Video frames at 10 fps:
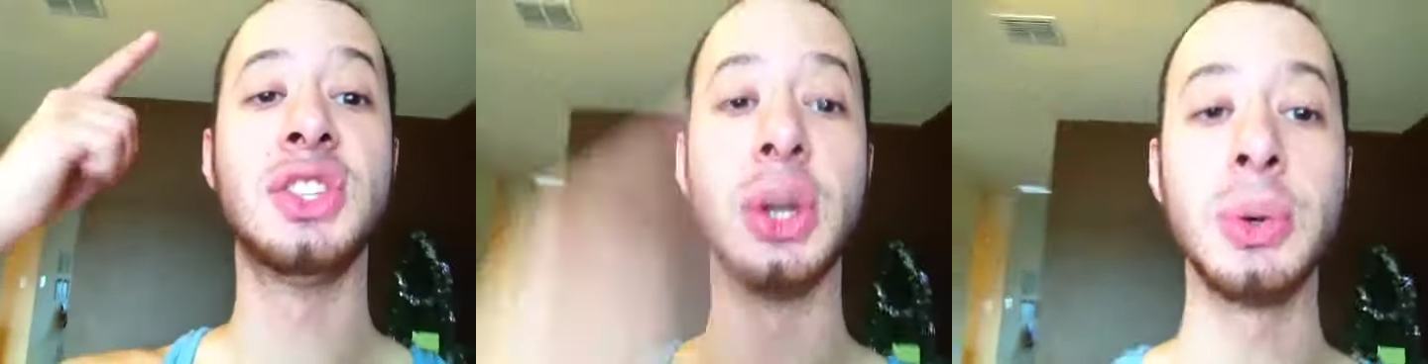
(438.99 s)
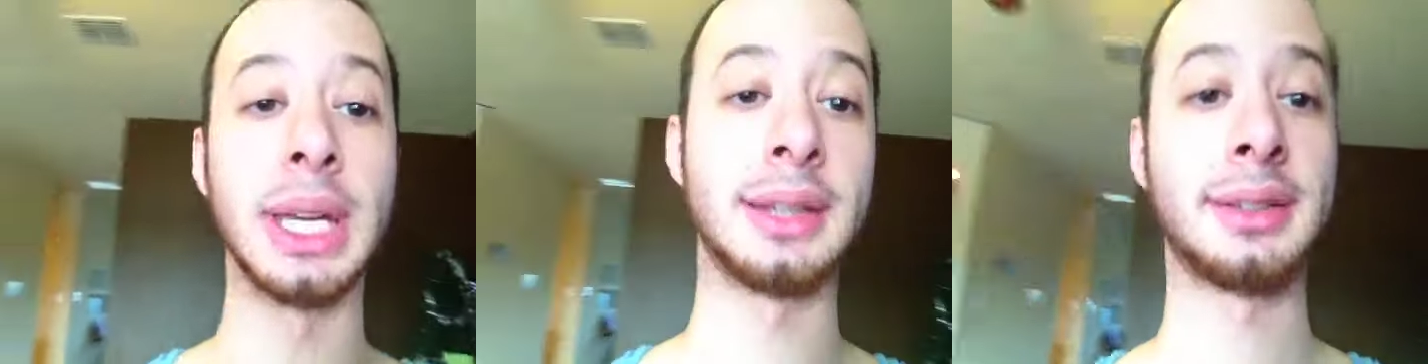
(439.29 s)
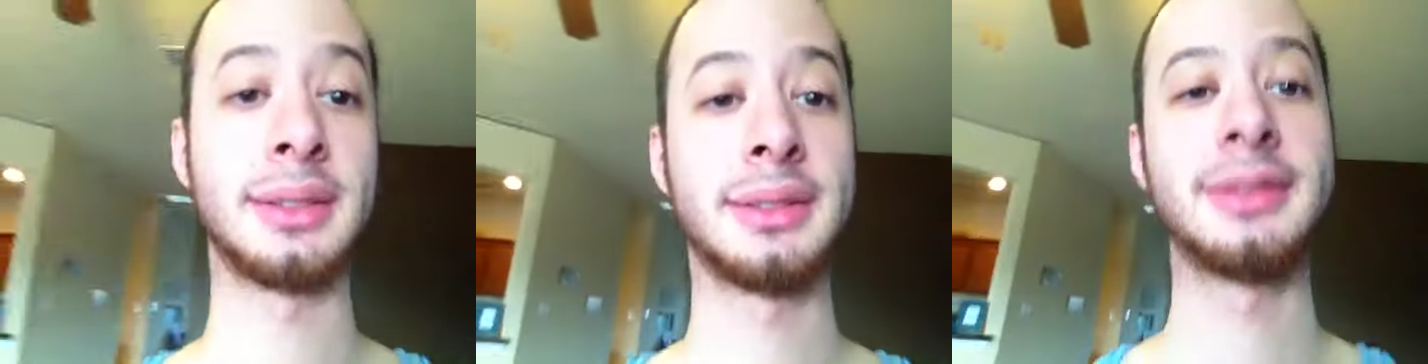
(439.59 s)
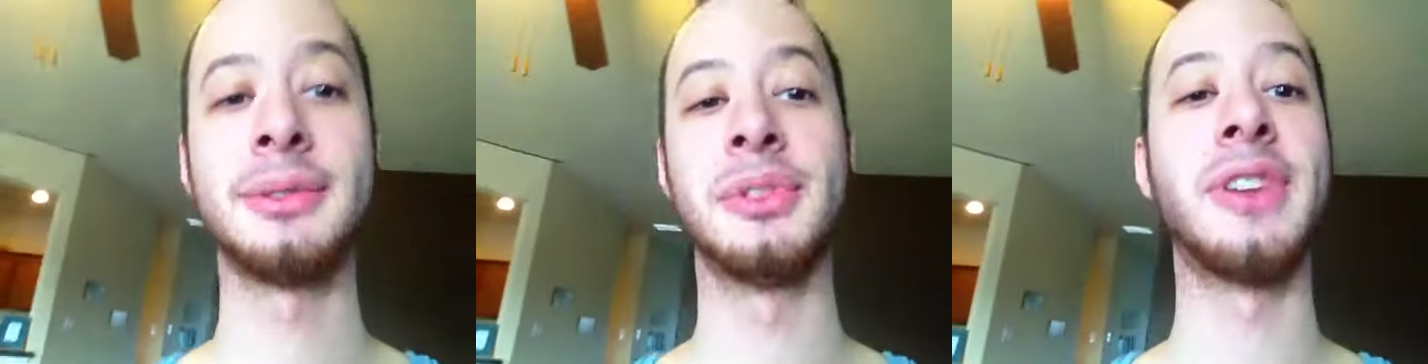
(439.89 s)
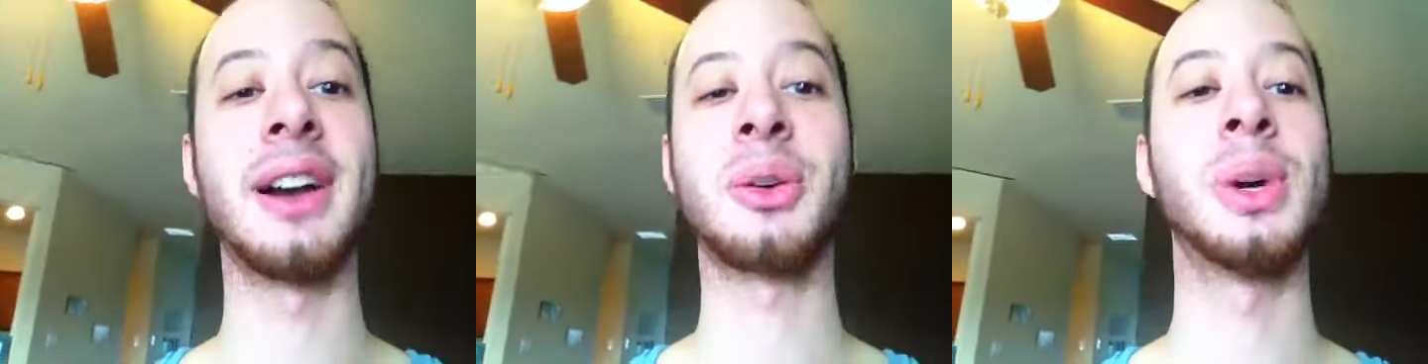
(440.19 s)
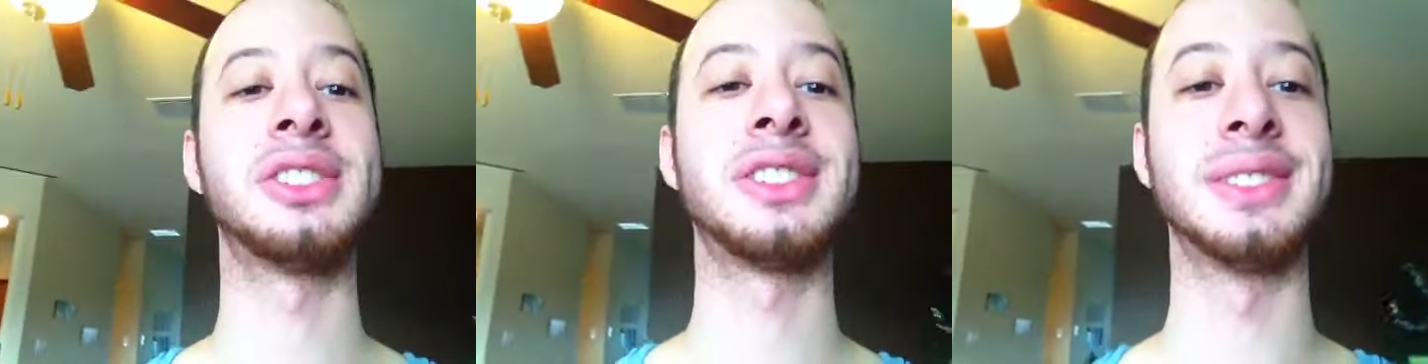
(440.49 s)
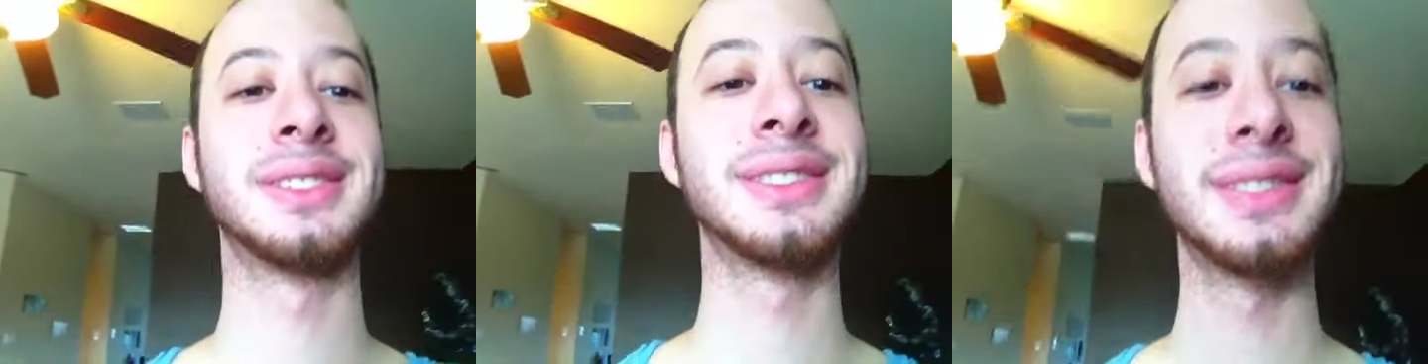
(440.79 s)
do it without
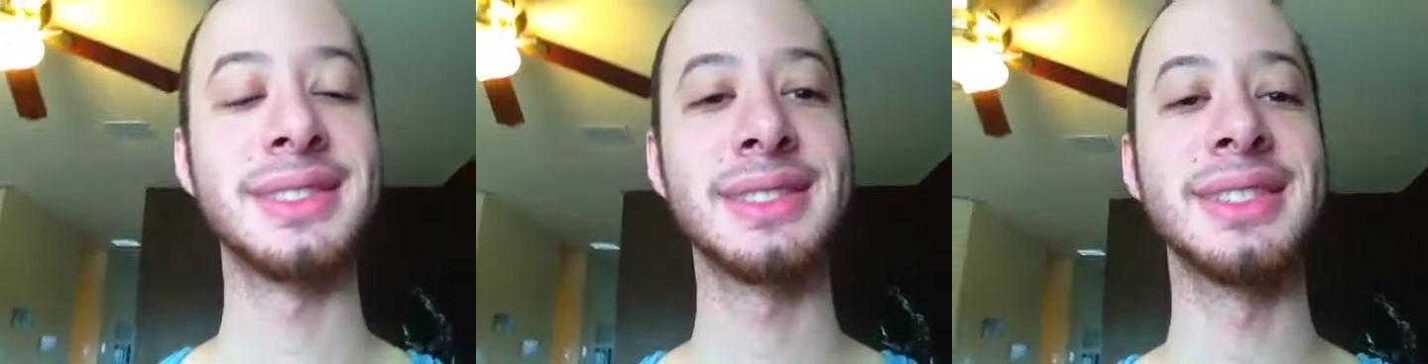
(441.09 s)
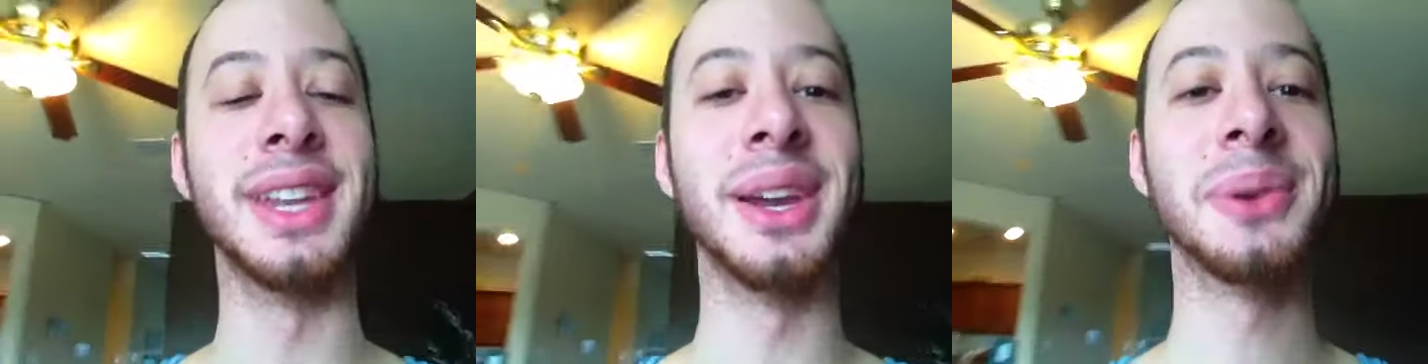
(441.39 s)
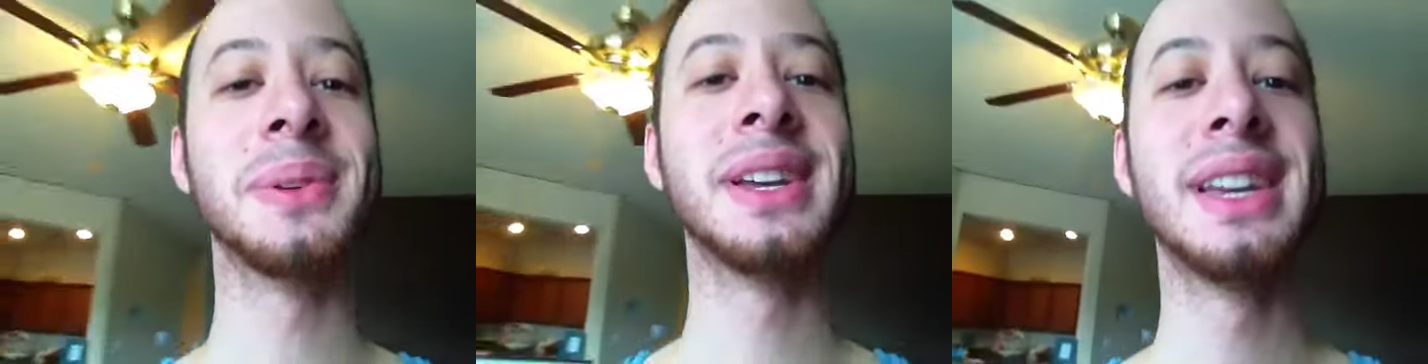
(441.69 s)
question, you know?